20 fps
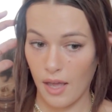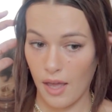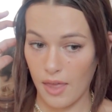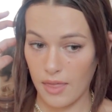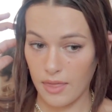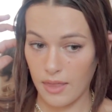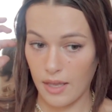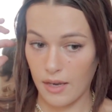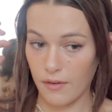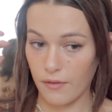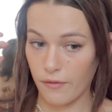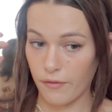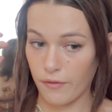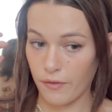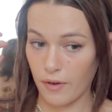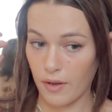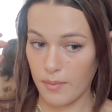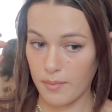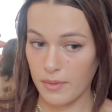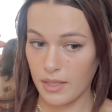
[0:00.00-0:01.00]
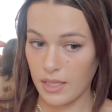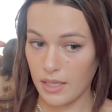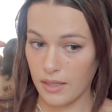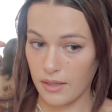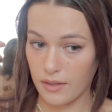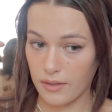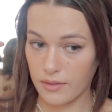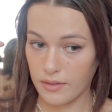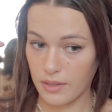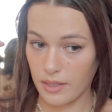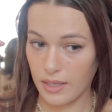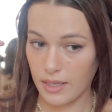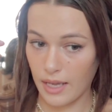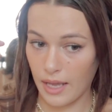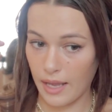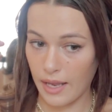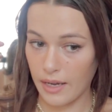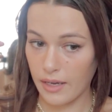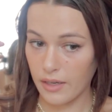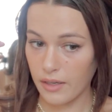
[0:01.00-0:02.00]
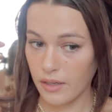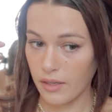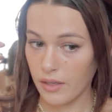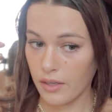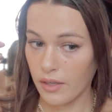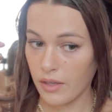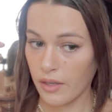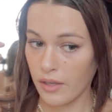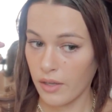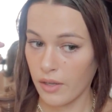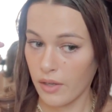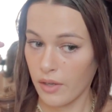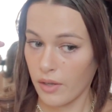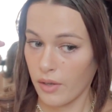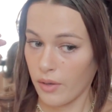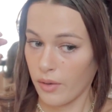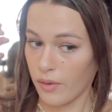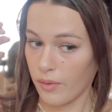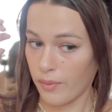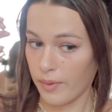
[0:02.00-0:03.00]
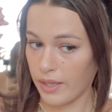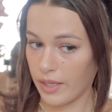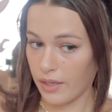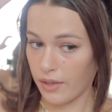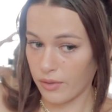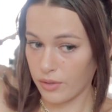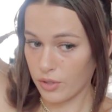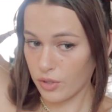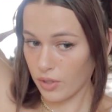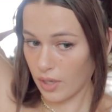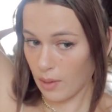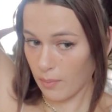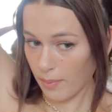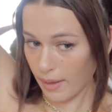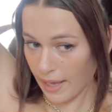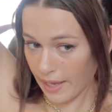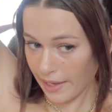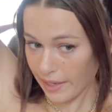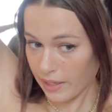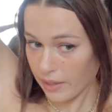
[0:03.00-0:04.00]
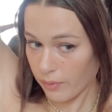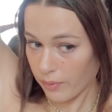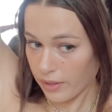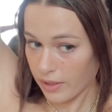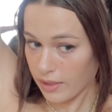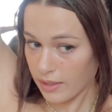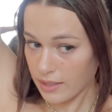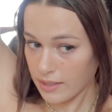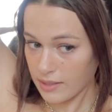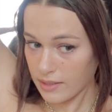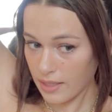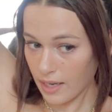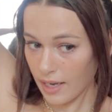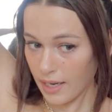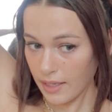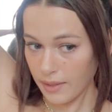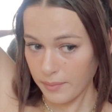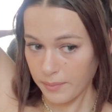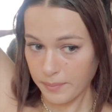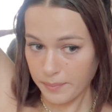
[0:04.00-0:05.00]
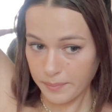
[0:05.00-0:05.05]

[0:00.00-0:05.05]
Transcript: And then from the ears again, we can go straight back with this side.